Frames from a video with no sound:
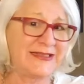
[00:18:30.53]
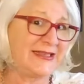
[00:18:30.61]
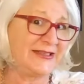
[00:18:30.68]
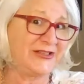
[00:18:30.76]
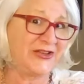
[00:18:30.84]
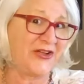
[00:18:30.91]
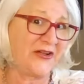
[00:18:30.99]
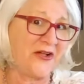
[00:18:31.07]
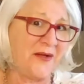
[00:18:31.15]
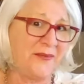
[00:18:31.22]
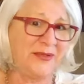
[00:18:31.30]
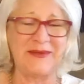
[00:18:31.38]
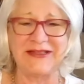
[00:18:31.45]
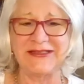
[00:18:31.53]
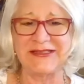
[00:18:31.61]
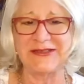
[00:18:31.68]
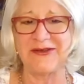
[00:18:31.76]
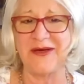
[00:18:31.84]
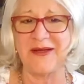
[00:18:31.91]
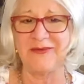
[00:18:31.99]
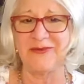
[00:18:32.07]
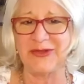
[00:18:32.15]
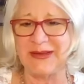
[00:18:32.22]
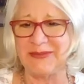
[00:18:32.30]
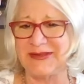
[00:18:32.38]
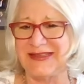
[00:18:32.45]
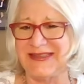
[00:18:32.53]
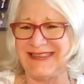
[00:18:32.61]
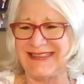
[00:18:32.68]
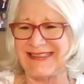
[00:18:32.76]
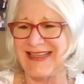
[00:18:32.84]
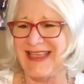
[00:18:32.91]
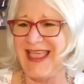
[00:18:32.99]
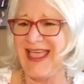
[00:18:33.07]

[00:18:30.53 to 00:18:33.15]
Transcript: said she got compliments, so I'm really pleased.